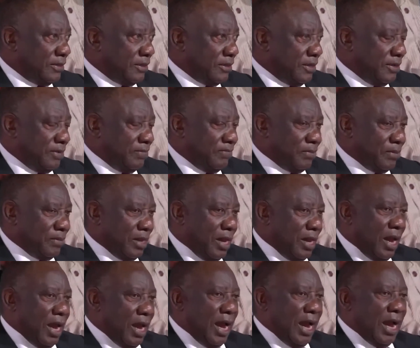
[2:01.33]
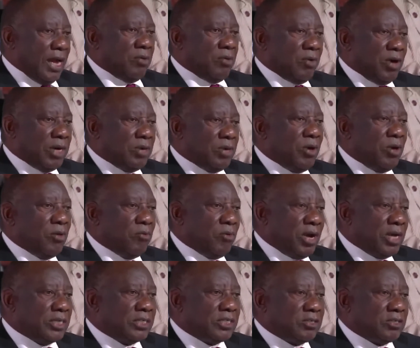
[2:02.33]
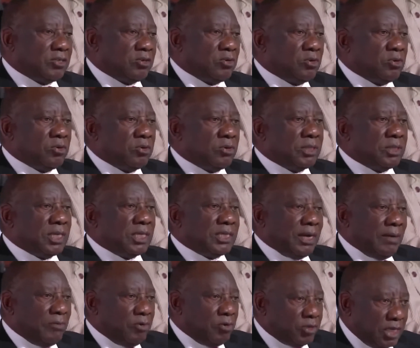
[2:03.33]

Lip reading: And when we went to the WTO,